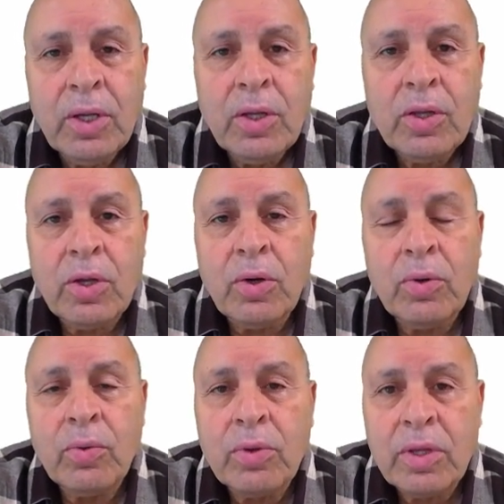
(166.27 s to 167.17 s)

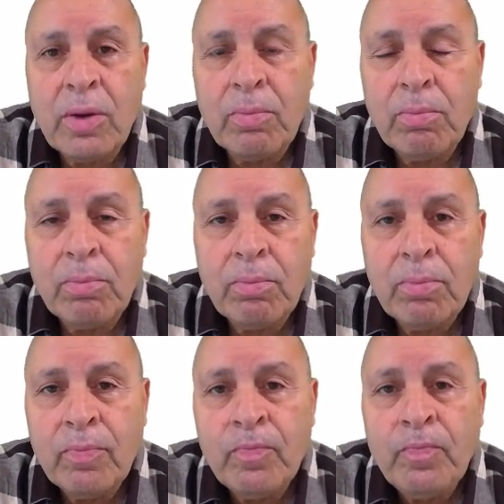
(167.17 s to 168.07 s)
So
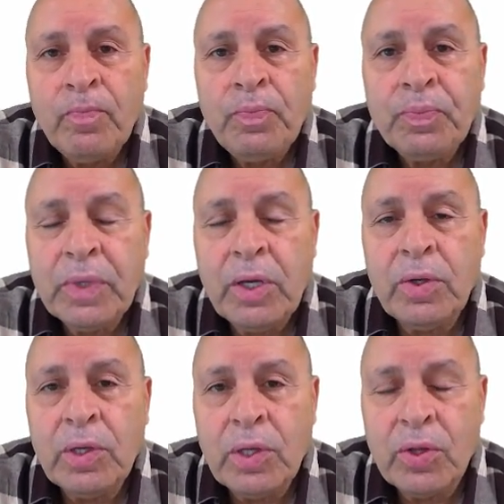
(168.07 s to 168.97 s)
some
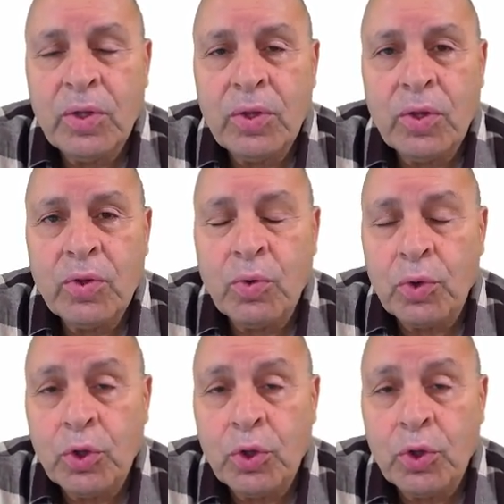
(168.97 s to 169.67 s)
kidney diseases or